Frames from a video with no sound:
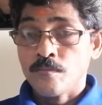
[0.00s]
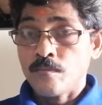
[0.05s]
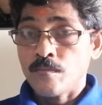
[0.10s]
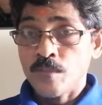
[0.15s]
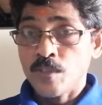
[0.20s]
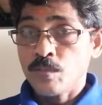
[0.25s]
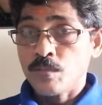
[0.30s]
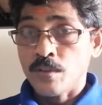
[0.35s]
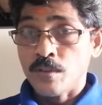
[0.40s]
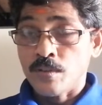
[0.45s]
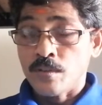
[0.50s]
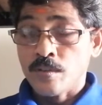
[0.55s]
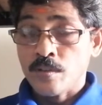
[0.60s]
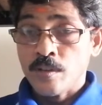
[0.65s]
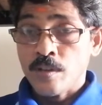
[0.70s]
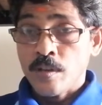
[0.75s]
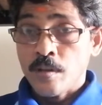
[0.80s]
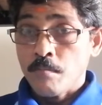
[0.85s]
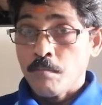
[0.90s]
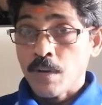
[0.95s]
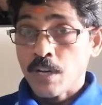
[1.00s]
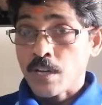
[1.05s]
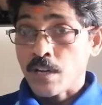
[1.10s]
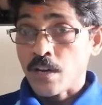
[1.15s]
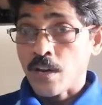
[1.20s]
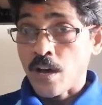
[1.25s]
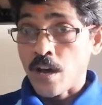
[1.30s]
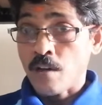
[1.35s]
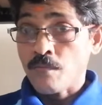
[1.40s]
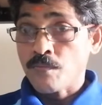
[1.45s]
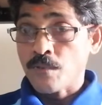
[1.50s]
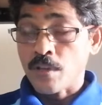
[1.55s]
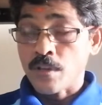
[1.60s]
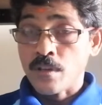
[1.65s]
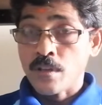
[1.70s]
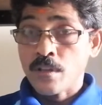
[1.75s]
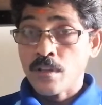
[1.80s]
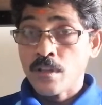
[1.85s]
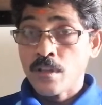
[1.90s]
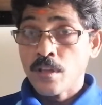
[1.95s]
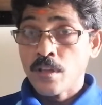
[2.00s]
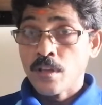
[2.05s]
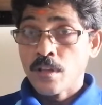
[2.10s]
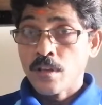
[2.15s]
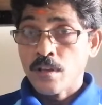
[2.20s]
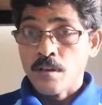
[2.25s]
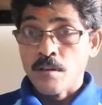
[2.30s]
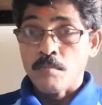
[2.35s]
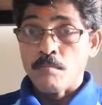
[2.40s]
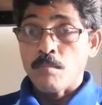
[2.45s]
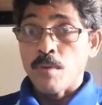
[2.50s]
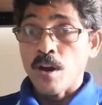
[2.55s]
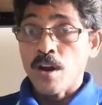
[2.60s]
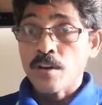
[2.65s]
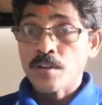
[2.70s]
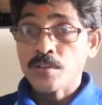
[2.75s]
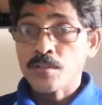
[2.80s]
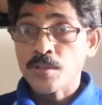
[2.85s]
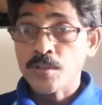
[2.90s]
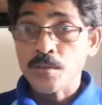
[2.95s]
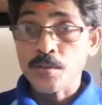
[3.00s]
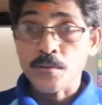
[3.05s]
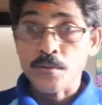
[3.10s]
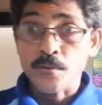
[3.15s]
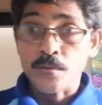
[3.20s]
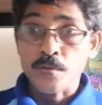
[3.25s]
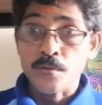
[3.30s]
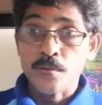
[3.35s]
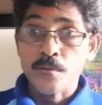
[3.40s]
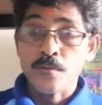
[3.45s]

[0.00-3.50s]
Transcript: This one. But after Bharatidu,